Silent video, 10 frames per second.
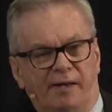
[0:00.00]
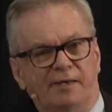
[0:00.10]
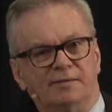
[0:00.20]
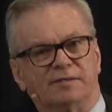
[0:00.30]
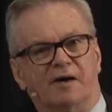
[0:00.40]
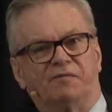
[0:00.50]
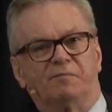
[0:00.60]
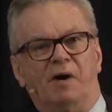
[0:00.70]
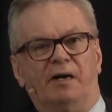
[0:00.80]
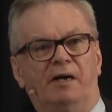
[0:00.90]
he's left
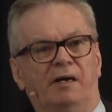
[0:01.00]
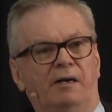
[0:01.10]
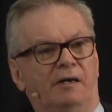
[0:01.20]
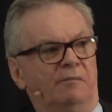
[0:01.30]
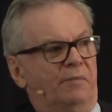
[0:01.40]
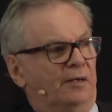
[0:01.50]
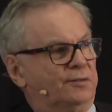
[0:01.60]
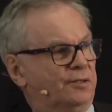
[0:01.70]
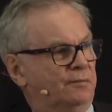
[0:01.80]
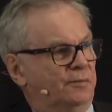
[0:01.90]
money in
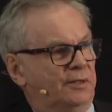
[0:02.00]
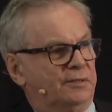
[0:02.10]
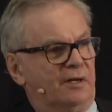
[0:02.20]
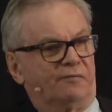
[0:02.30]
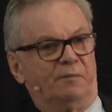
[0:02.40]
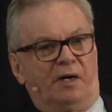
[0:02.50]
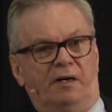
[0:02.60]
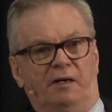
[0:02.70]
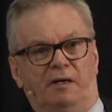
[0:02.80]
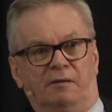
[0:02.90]
Belgium, he's left
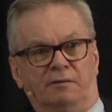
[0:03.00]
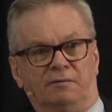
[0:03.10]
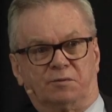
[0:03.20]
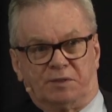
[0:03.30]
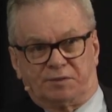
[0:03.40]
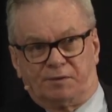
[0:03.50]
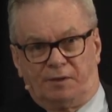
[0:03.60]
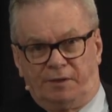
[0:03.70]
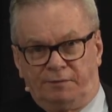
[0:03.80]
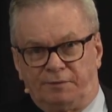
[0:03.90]
money in
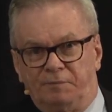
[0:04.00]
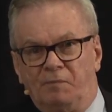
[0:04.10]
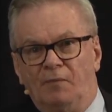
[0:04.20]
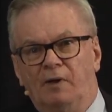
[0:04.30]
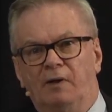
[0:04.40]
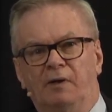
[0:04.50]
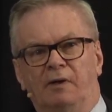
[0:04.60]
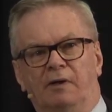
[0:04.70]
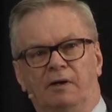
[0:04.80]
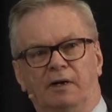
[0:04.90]
Switzerland,
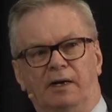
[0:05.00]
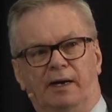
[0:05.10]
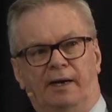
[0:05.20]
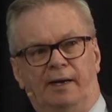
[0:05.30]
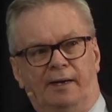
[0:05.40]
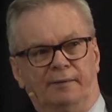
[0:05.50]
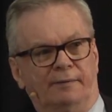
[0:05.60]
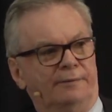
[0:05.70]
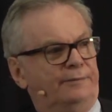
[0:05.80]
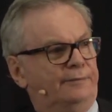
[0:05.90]

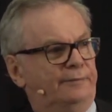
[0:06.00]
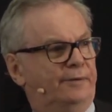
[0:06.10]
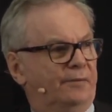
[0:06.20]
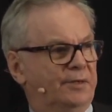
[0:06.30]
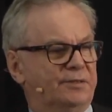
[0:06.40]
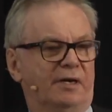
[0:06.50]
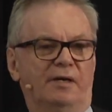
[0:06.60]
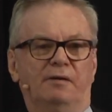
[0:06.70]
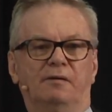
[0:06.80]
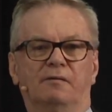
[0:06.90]
and there is
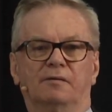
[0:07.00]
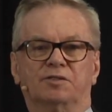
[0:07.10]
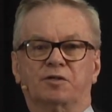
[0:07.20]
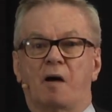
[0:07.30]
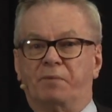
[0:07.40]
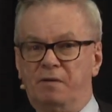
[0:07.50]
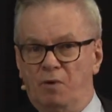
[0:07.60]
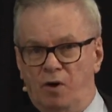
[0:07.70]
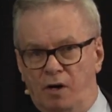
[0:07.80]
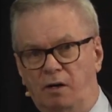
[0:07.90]
a shopping
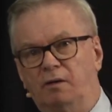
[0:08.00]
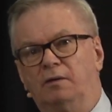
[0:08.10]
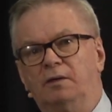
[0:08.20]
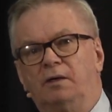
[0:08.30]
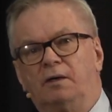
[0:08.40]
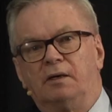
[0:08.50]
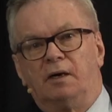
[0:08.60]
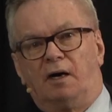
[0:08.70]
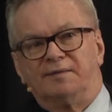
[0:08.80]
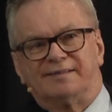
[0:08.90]
mall
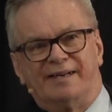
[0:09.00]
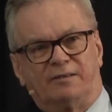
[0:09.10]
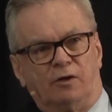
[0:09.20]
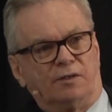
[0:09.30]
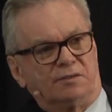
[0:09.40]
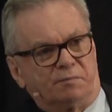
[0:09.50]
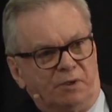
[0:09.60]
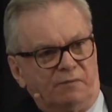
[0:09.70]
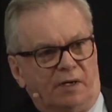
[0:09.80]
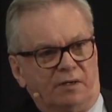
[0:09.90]
on Saint Lawrence
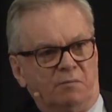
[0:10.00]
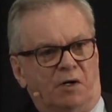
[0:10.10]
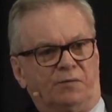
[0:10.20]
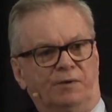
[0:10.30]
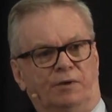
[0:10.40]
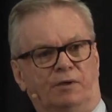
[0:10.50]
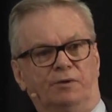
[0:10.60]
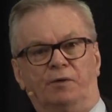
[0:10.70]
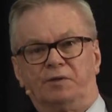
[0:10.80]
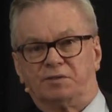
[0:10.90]
Boulevard in Montreal
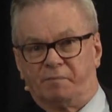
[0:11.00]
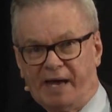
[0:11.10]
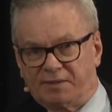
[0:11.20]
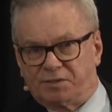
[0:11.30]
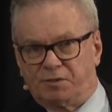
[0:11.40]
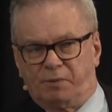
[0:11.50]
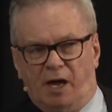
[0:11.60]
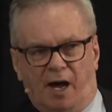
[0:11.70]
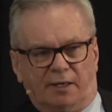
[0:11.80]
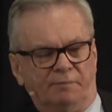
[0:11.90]
known as the Baxter
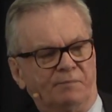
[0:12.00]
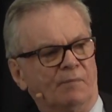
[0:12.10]
Block,